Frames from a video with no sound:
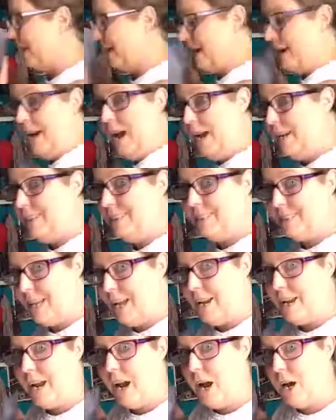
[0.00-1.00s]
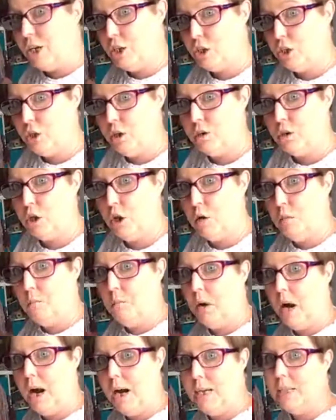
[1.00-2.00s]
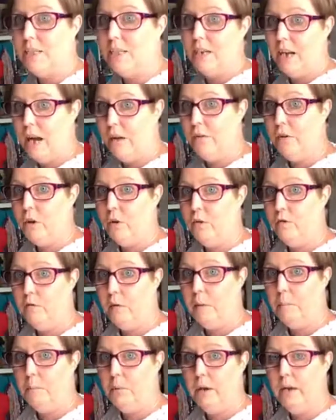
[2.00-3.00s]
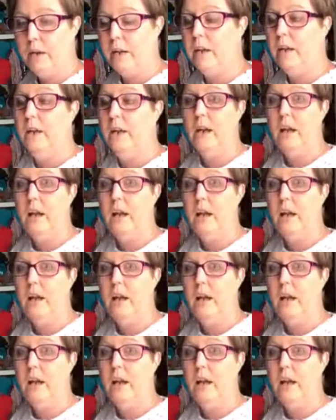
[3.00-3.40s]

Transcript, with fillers: in hindsight I should have done but I didn't have enough fabric